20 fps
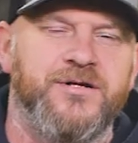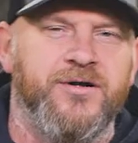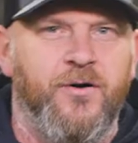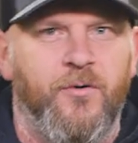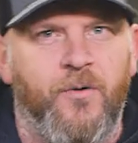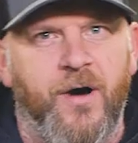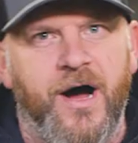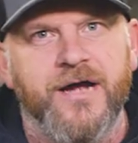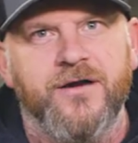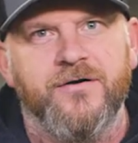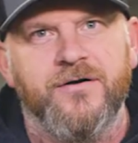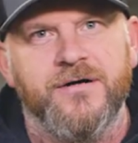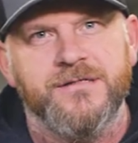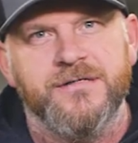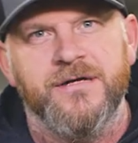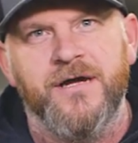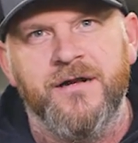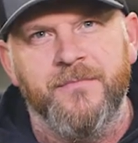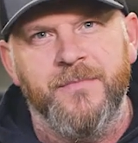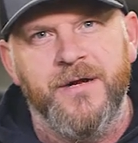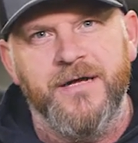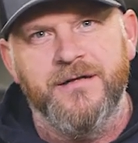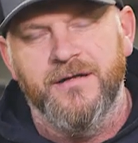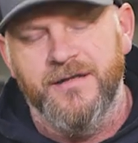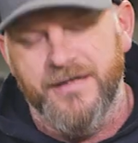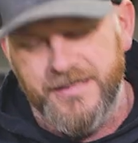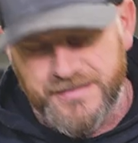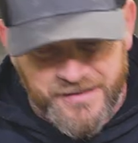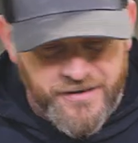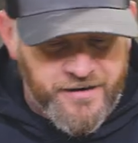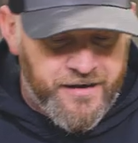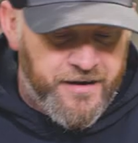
You know why Crestliner made the list?